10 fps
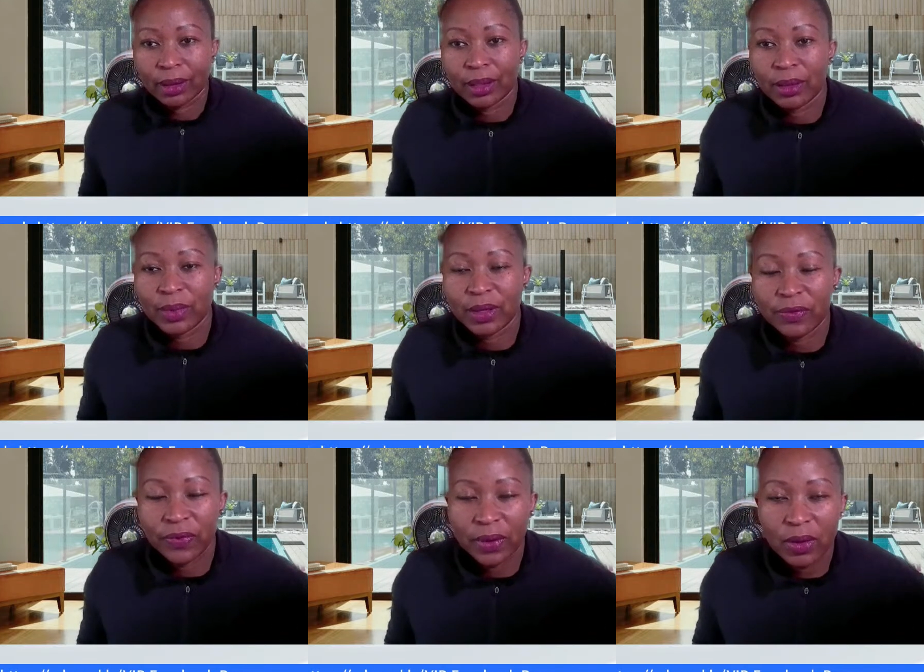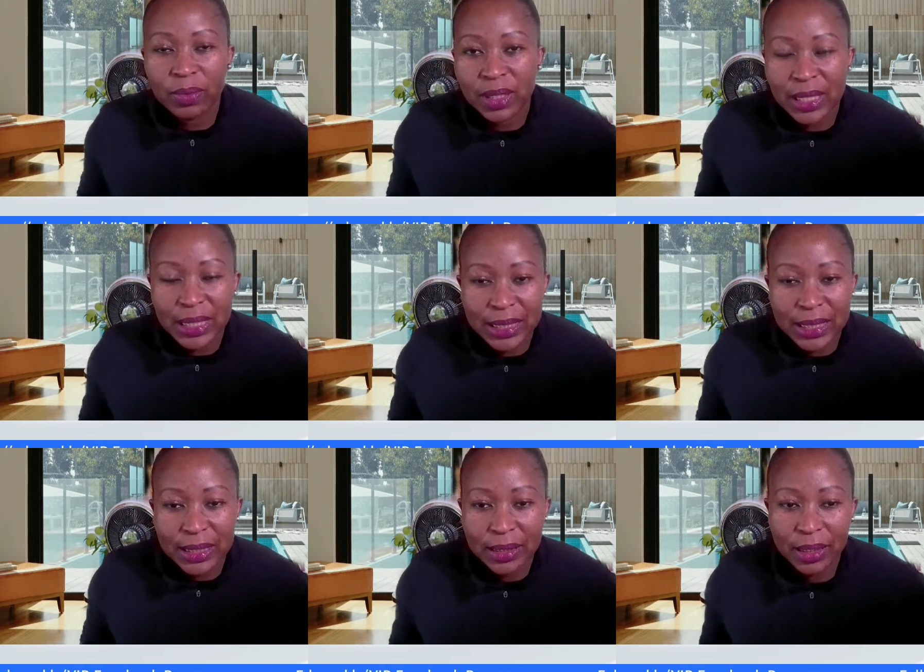Give me a few
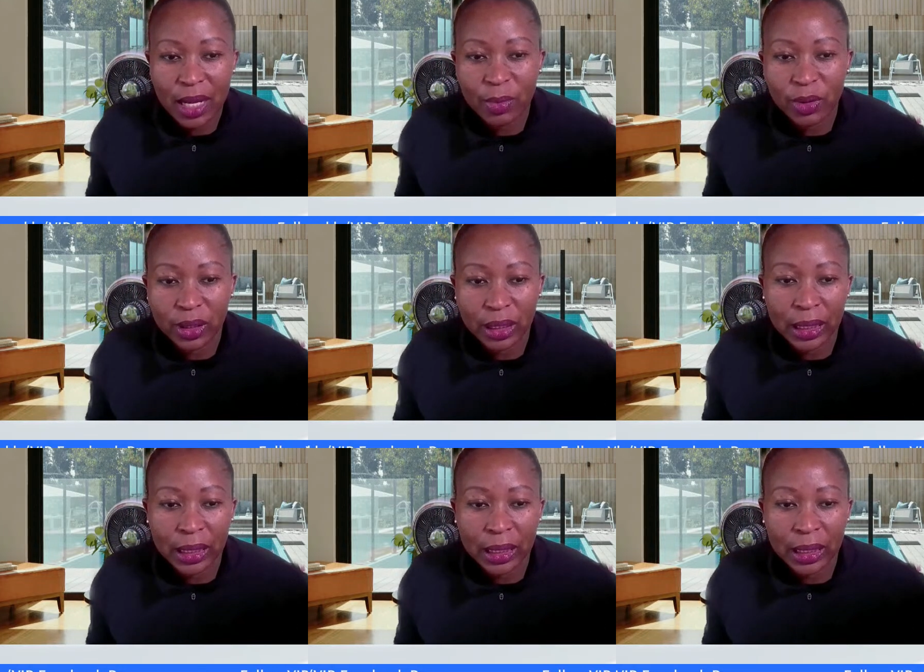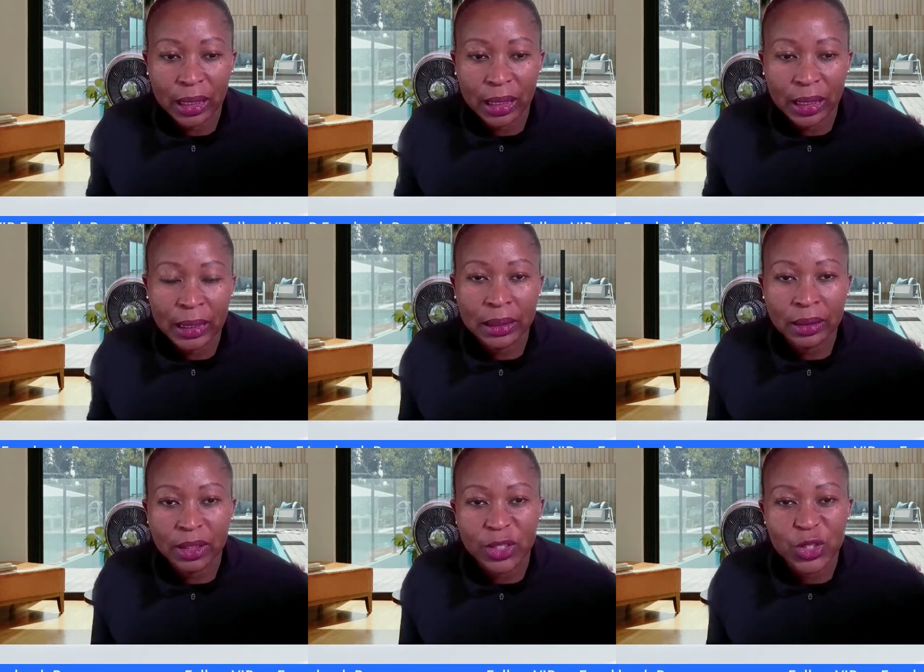minutes. Come on in, enjoy the
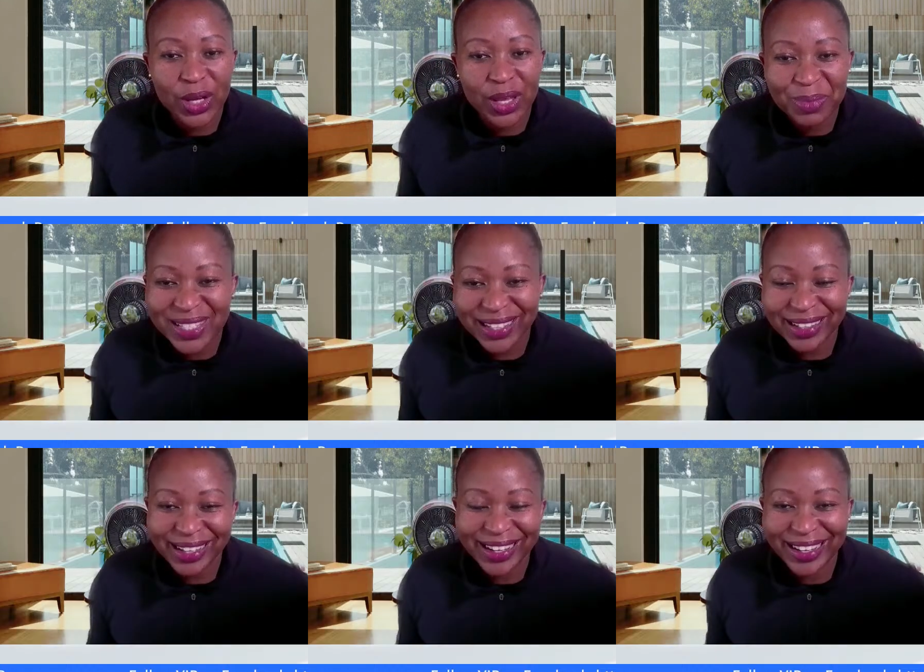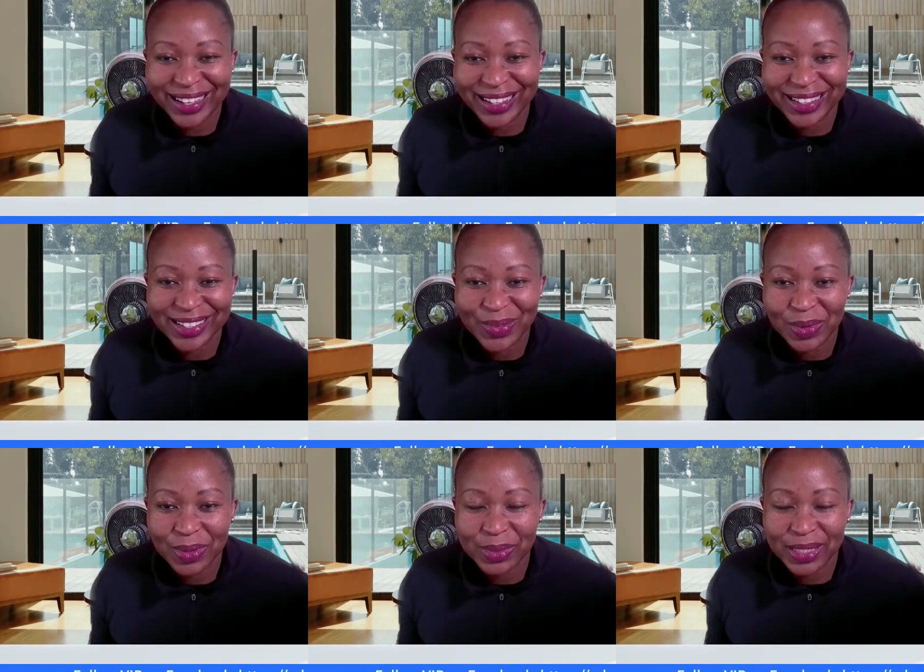music, and we'll be
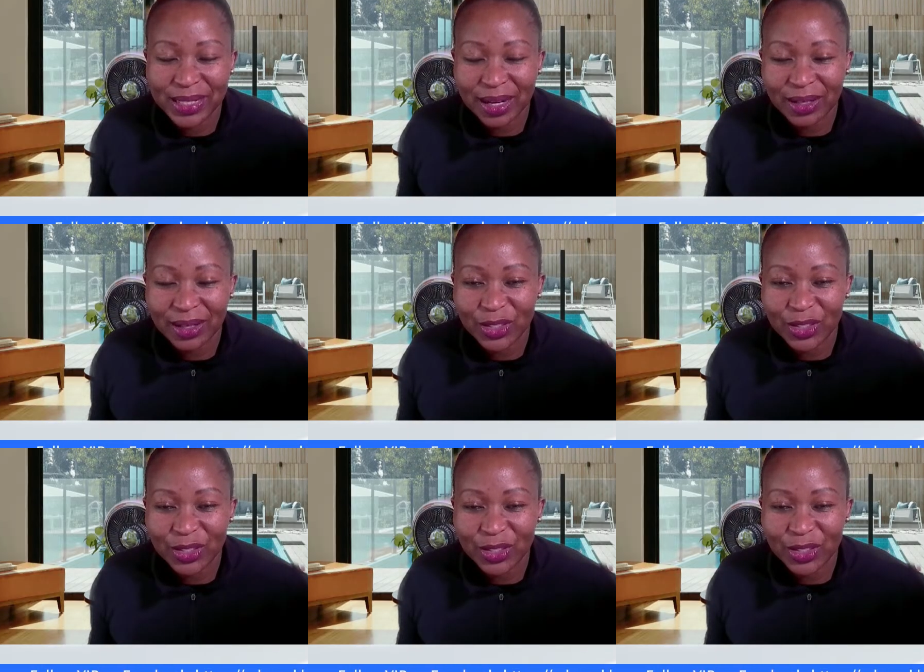starting shortly.